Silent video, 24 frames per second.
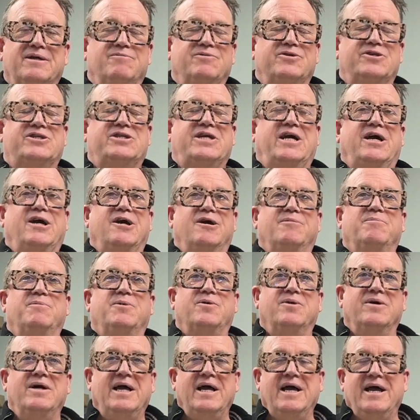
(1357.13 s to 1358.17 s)
It was
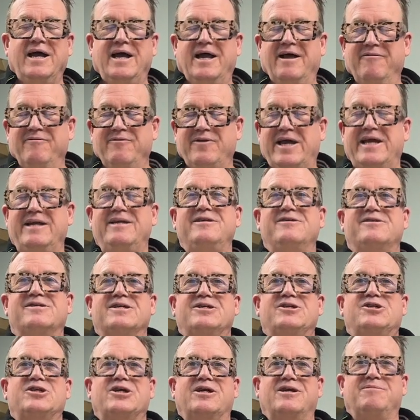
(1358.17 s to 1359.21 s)
terrible. And ladies
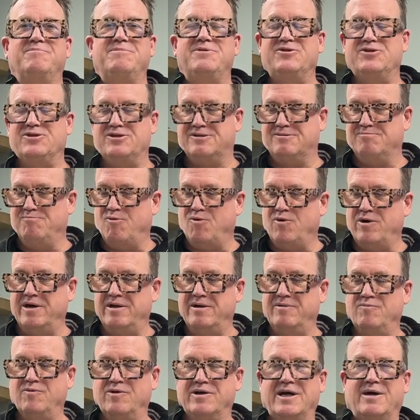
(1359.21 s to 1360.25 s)
and gentlemen, this
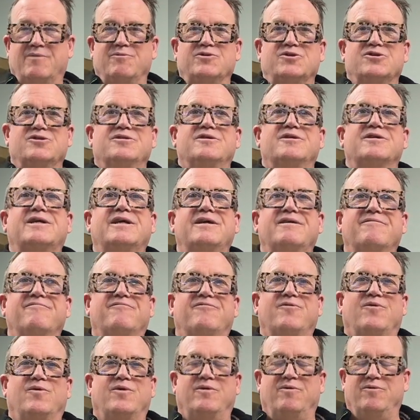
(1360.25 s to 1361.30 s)
morning when I was looking
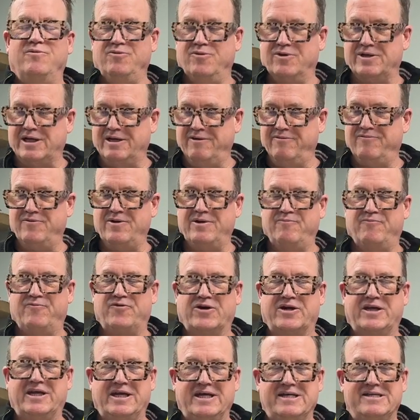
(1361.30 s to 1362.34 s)
for
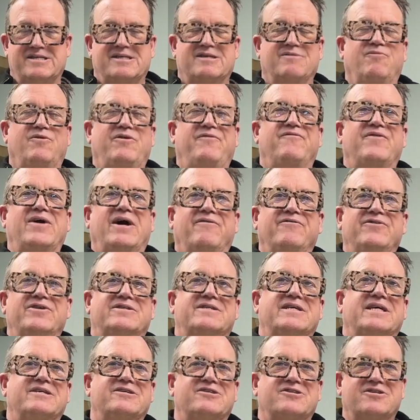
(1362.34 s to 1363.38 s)
kits, and we found the
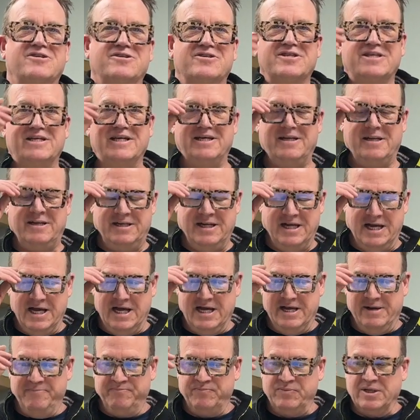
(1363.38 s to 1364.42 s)
Testors kit,
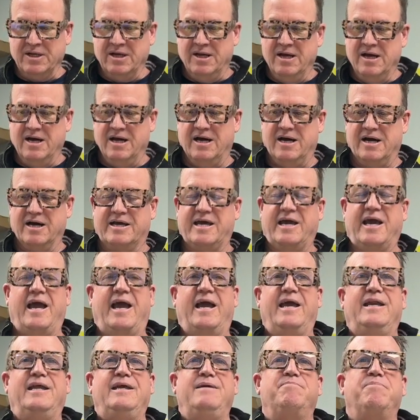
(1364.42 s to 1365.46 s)

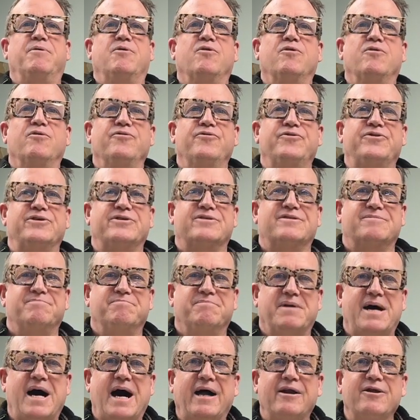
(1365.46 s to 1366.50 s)
Katie pulled this
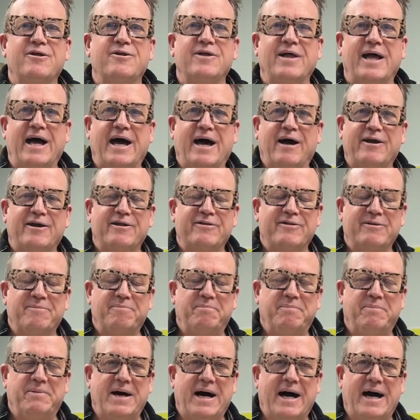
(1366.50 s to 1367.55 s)
model out of the
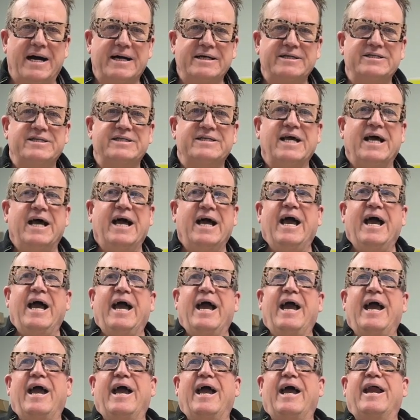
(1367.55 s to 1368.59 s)
box,
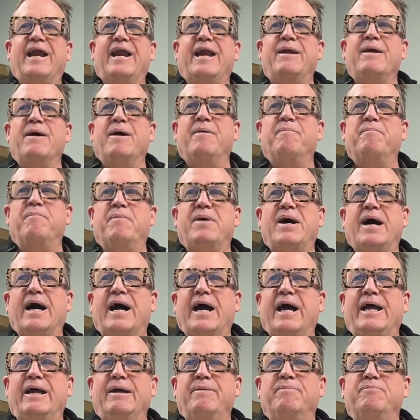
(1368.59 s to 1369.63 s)
and
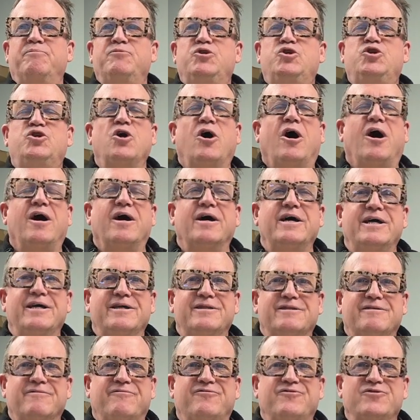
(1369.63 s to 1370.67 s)
my jaw
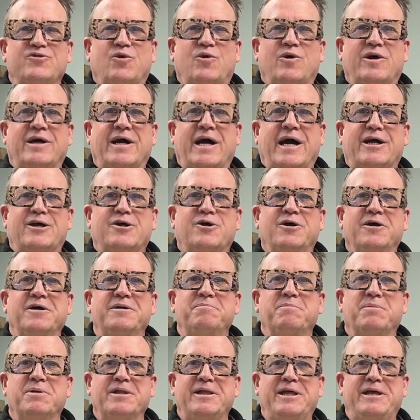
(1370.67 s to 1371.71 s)
hit the floor. I
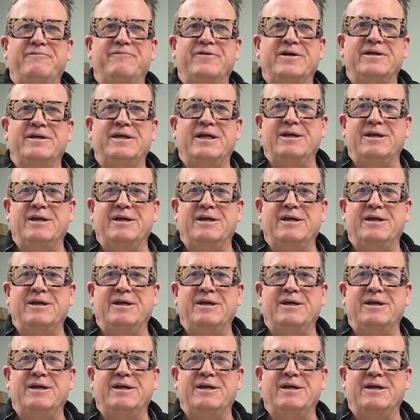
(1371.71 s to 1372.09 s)
couldn't believe it.